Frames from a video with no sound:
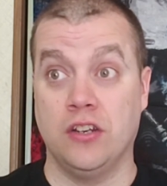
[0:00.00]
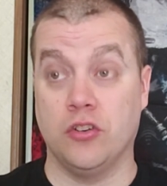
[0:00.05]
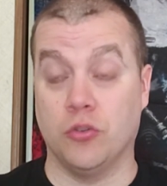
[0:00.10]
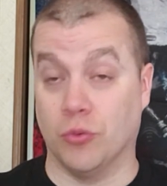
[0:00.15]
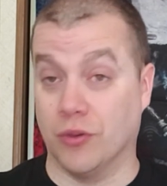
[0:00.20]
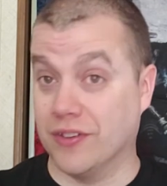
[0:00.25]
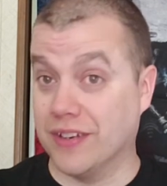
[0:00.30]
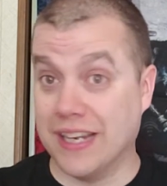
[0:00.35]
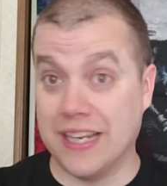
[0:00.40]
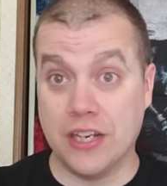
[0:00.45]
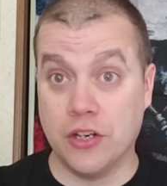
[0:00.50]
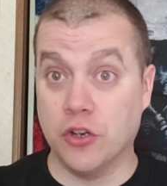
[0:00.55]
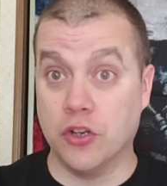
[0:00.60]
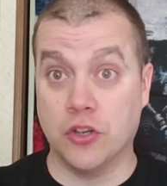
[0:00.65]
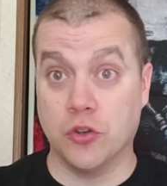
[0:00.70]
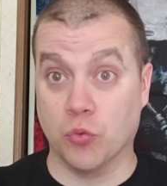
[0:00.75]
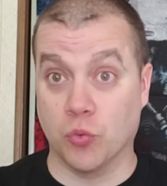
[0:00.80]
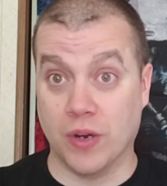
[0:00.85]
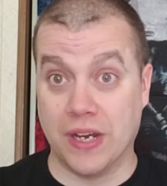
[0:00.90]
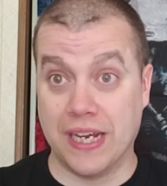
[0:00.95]
She wasn't any good
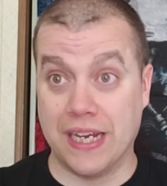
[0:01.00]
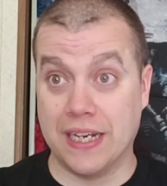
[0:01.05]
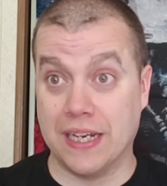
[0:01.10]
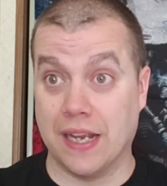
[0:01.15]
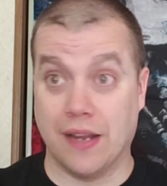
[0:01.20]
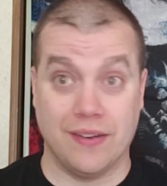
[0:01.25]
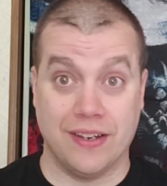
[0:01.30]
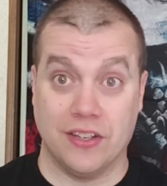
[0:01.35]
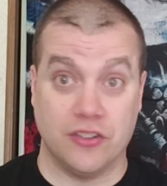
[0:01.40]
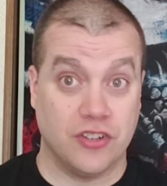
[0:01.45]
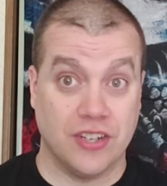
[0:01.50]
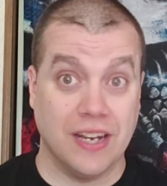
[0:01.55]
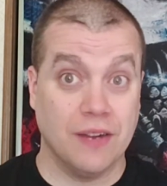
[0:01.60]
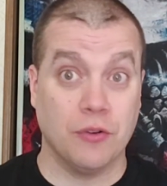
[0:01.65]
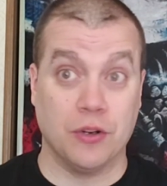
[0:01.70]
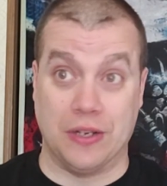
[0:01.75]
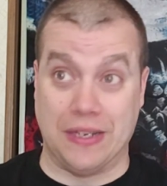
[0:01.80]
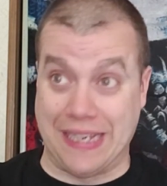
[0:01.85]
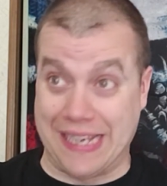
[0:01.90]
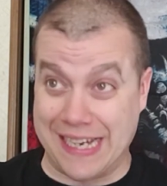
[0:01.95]
in the ring. I mean, she
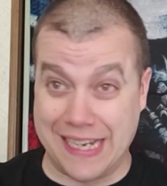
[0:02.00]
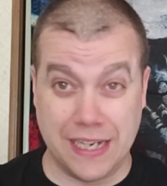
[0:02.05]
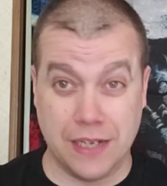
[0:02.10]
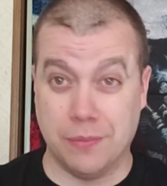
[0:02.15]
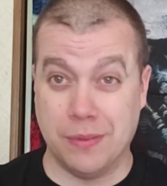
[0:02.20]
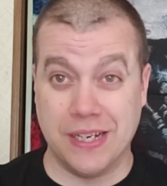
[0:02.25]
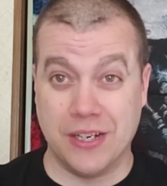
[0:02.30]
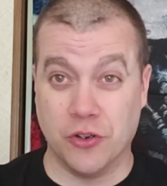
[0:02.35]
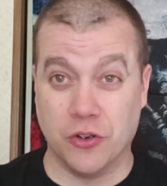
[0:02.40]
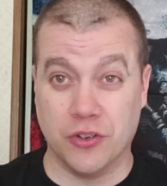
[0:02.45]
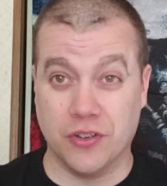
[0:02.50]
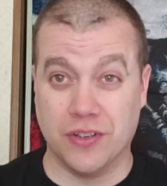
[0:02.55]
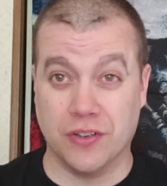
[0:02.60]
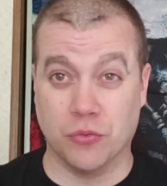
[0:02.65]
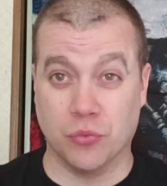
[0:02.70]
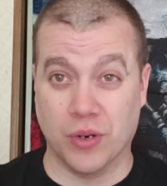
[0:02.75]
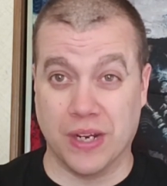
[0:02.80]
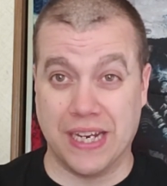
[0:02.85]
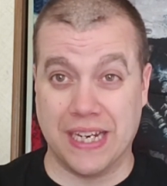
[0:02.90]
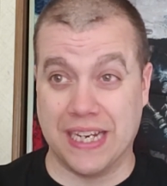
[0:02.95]
never needed to be good in the
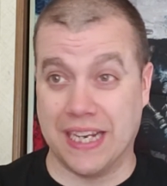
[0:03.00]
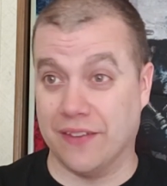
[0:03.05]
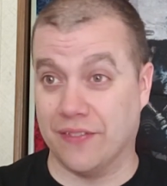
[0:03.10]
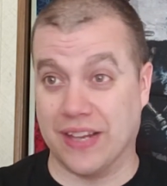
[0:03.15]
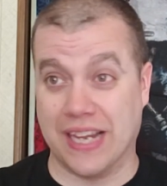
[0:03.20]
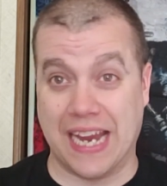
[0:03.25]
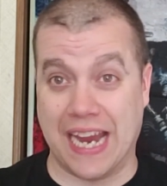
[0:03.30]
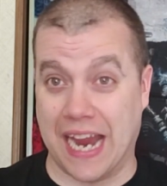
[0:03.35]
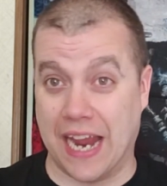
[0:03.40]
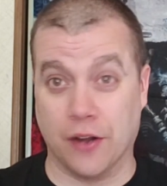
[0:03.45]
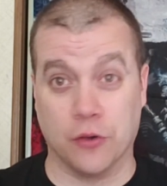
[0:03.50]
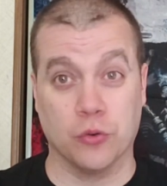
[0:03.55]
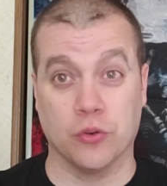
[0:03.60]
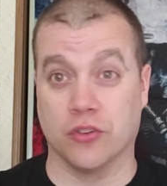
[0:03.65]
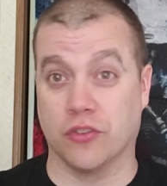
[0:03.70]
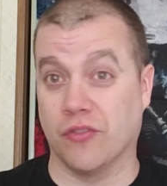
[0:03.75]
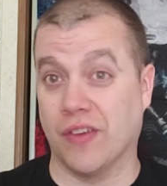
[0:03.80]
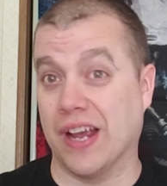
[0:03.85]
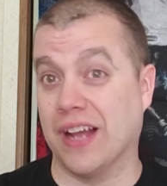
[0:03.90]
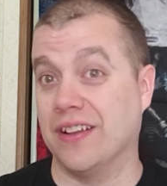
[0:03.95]
ring. If they had her
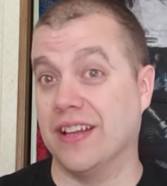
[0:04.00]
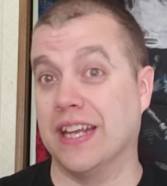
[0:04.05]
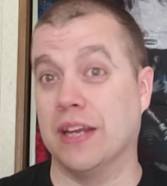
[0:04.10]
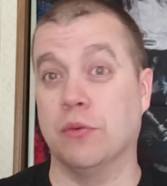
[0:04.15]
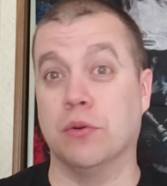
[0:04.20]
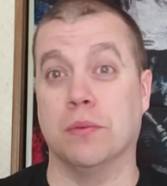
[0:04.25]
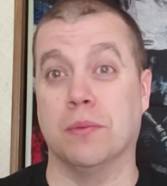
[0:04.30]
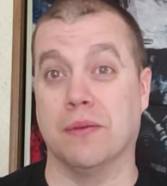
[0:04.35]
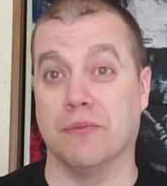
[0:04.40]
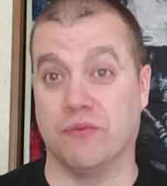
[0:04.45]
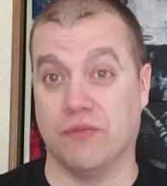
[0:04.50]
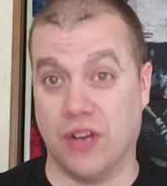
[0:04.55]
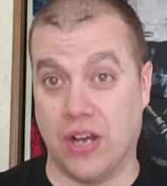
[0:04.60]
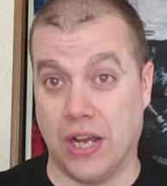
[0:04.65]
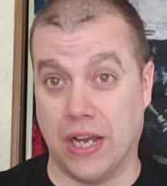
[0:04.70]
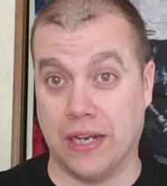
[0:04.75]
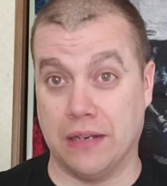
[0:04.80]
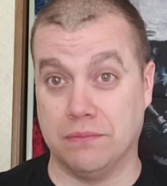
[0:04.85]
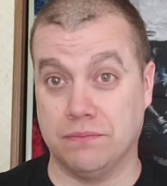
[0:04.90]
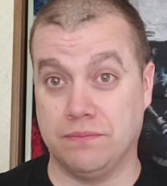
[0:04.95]
as a valet, it would have been
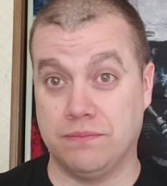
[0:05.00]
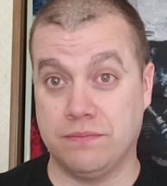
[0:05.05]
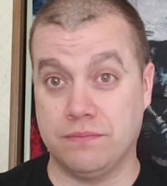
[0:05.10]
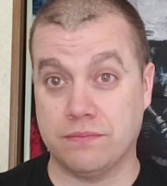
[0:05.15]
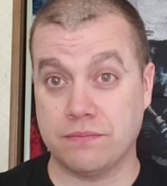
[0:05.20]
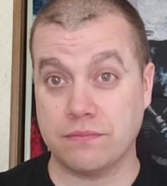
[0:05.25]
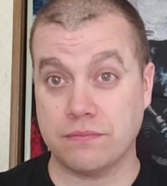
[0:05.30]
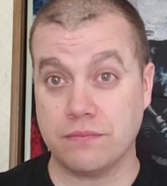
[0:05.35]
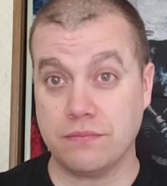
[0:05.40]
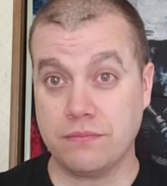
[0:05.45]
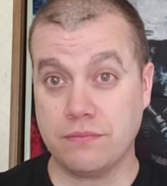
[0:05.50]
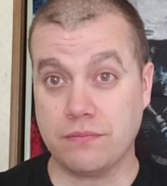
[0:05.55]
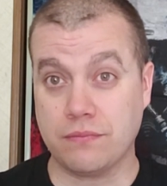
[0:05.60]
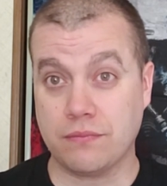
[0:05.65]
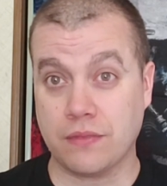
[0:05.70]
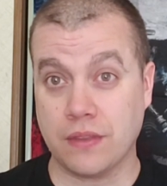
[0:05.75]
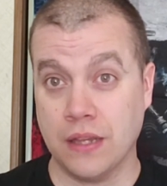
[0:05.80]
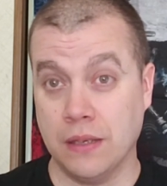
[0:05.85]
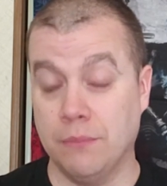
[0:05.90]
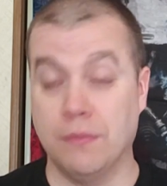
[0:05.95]
fine.
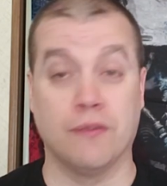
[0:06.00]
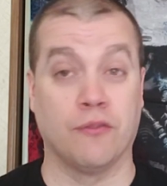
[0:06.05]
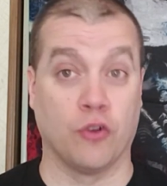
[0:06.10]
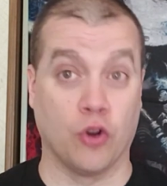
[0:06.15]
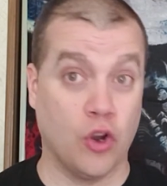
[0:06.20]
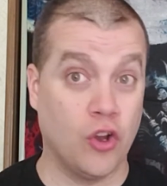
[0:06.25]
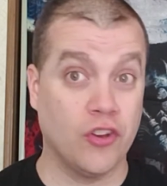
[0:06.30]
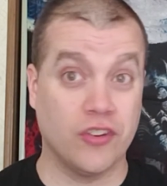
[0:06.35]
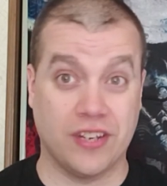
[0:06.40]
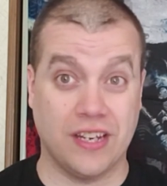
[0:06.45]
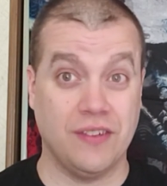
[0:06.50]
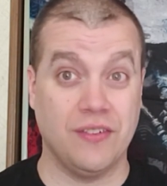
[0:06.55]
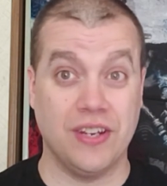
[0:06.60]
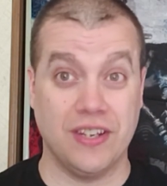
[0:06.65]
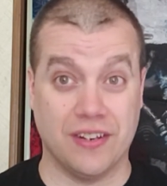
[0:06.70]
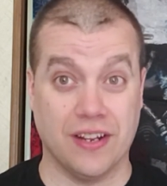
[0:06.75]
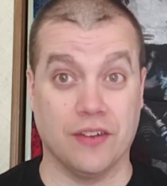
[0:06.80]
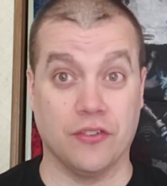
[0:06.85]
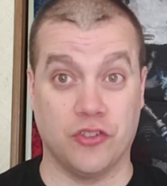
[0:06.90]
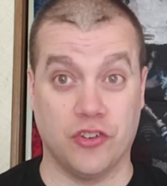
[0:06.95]
But for all TV
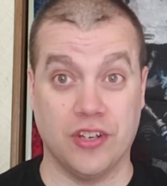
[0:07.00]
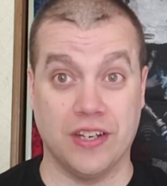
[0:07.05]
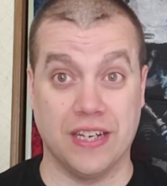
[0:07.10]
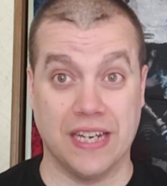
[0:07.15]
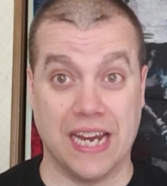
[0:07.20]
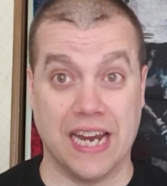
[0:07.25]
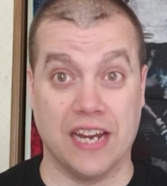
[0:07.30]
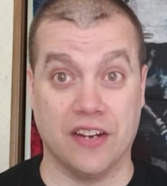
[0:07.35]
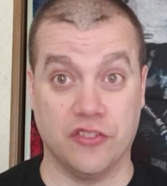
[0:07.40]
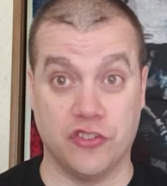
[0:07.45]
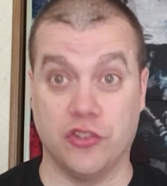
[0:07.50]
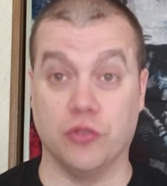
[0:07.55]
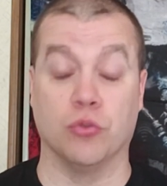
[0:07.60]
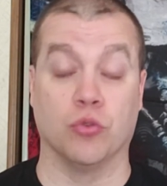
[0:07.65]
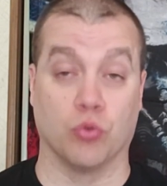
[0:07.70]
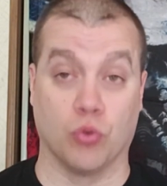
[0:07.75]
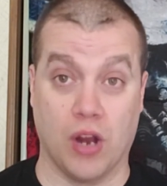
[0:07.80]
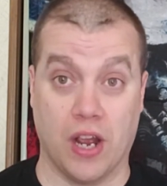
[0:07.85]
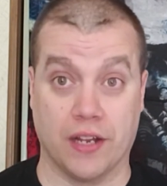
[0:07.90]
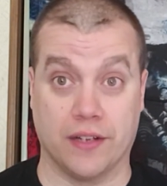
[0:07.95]
time she had, she was
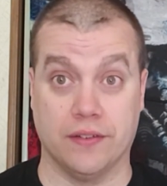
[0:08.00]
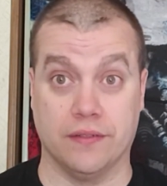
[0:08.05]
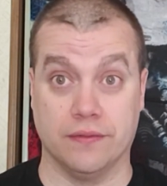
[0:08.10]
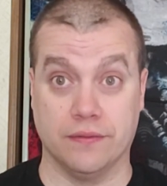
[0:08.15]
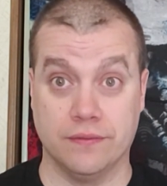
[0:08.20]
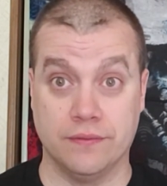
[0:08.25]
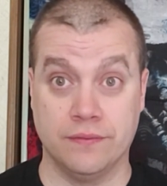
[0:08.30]
rotten.